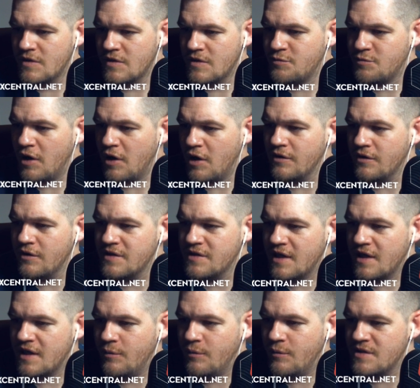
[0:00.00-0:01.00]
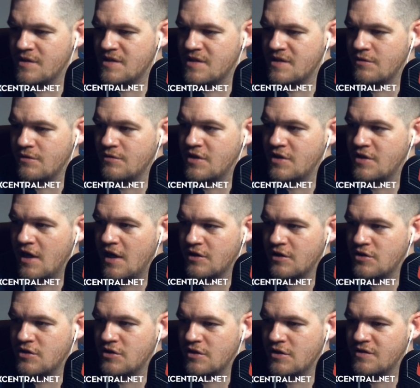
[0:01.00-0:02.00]
Sprite looks like it wants its own
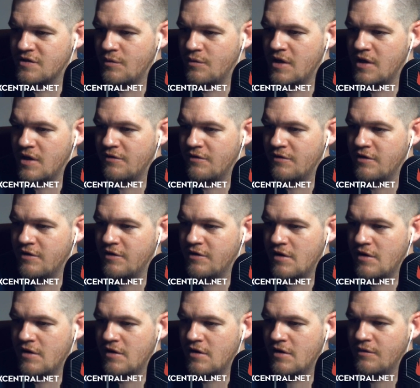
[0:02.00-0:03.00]
texture, so we got to figure